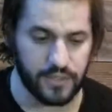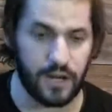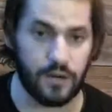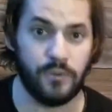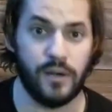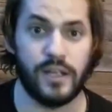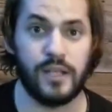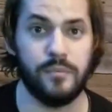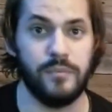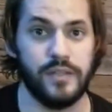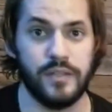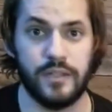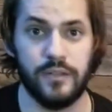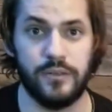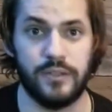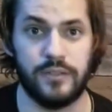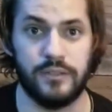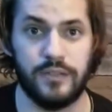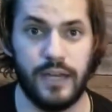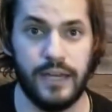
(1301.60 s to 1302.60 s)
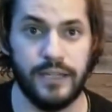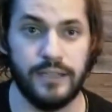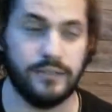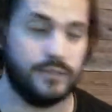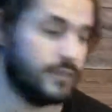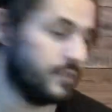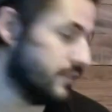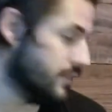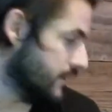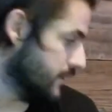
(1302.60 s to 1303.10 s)
I recommend going light.
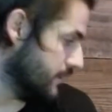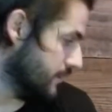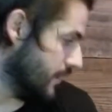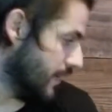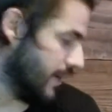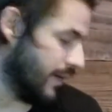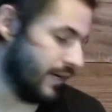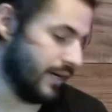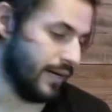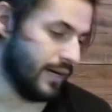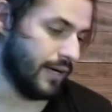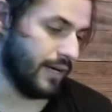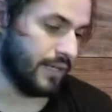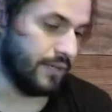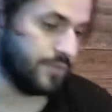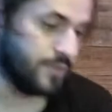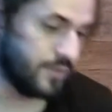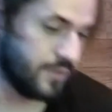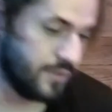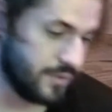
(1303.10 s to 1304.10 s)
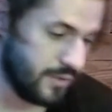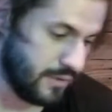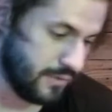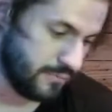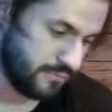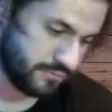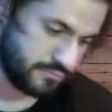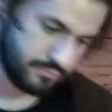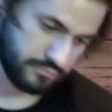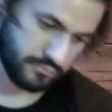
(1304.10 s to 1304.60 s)
If you
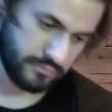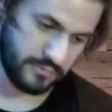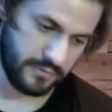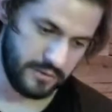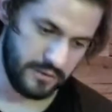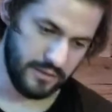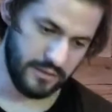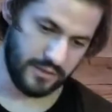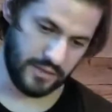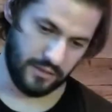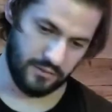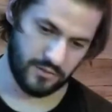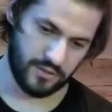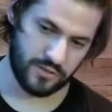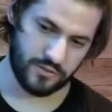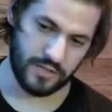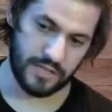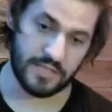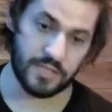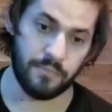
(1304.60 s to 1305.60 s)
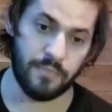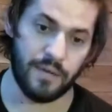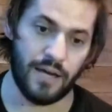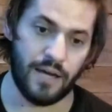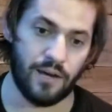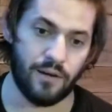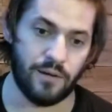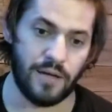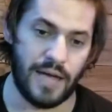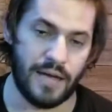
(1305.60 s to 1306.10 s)
don't stress
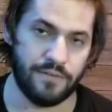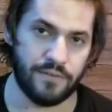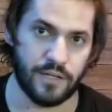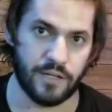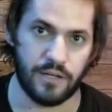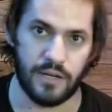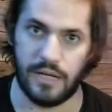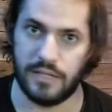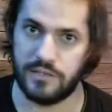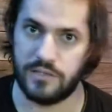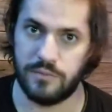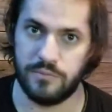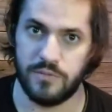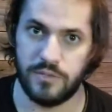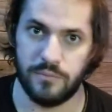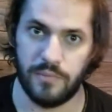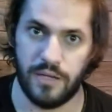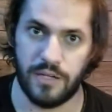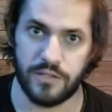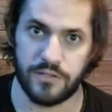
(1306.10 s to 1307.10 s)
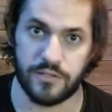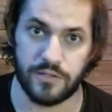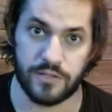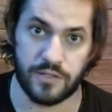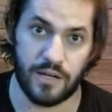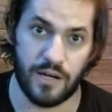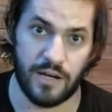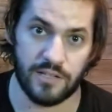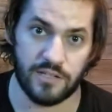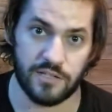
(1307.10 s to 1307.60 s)
about having a costume too much, there's
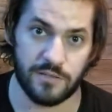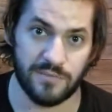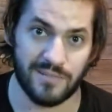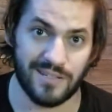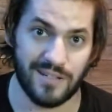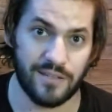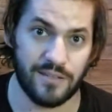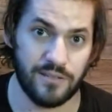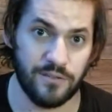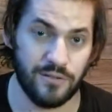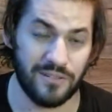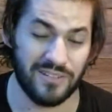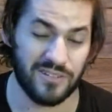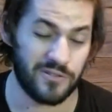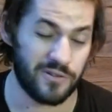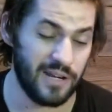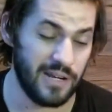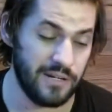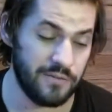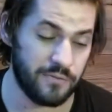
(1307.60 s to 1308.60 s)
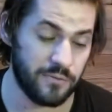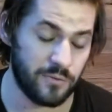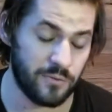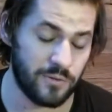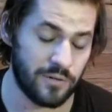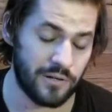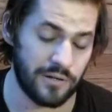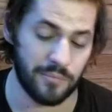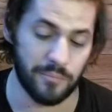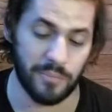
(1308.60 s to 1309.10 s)
costumes there that you can trade
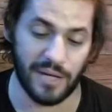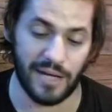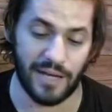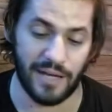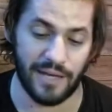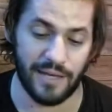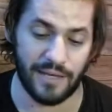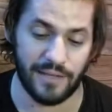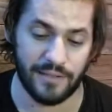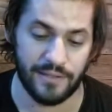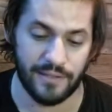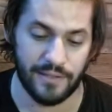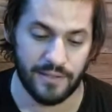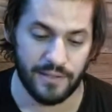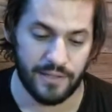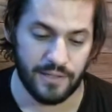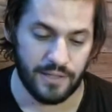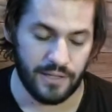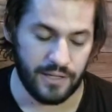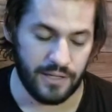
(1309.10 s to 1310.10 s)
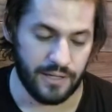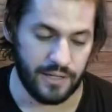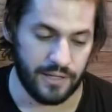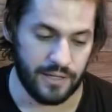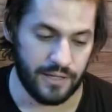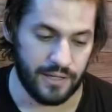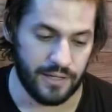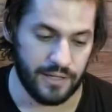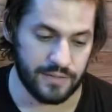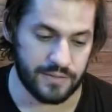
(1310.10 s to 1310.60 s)
for or buy.
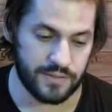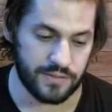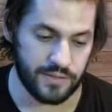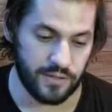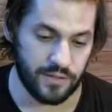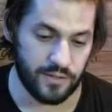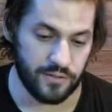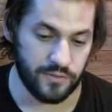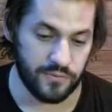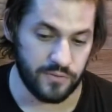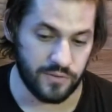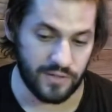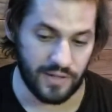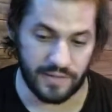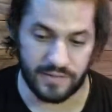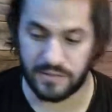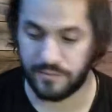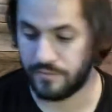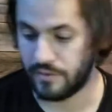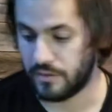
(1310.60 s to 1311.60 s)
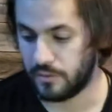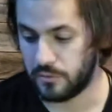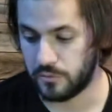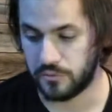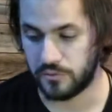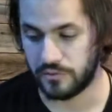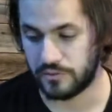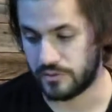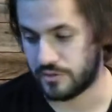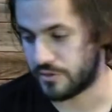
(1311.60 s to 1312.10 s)
So if you got something
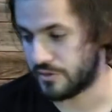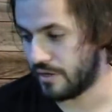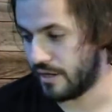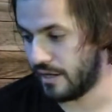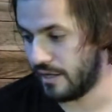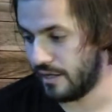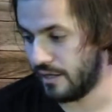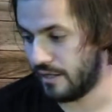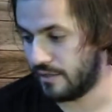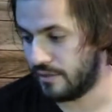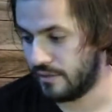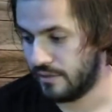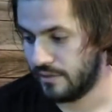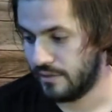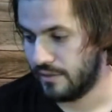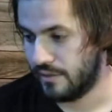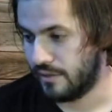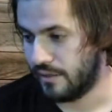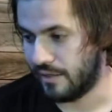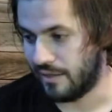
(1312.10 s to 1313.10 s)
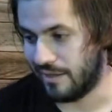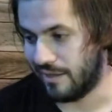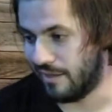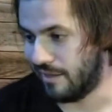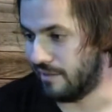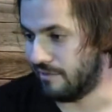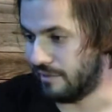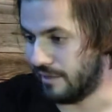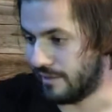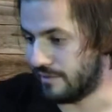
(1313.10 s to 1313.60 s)
cool to trade,
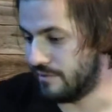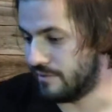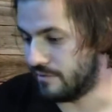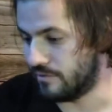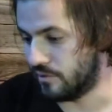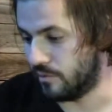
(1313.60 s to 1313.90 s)
like these little